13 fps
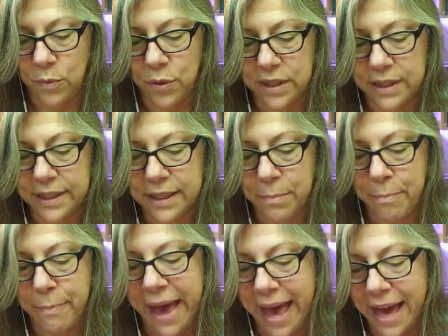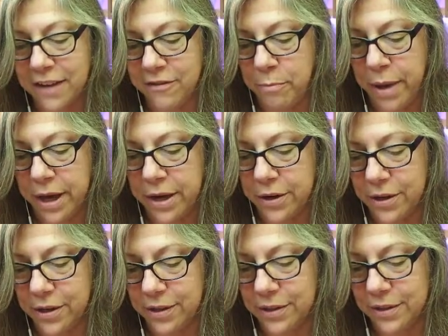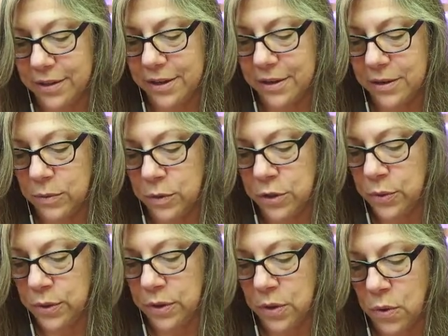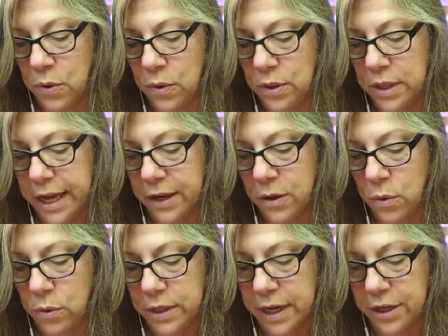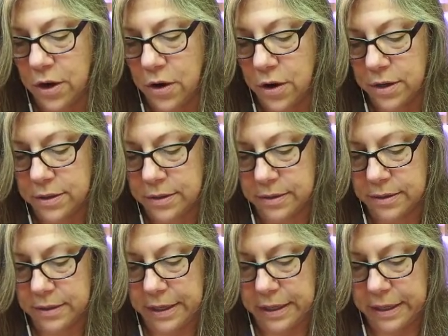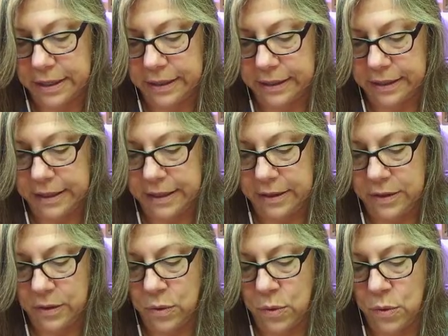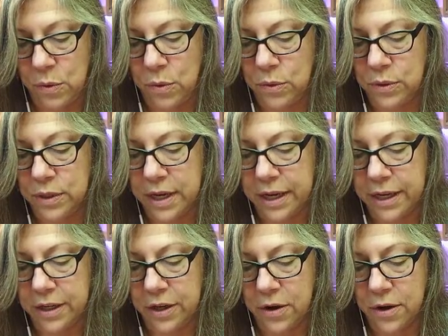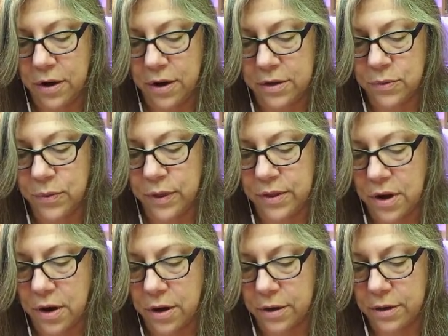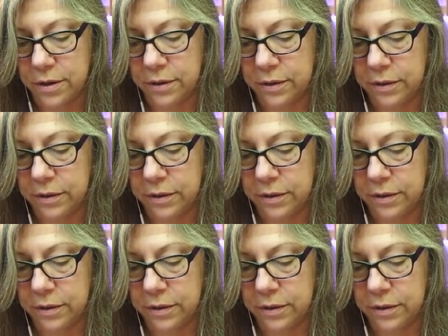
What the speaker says: put a little pat of butter. We're doing the whole 9 yards. The whole 9 yards with our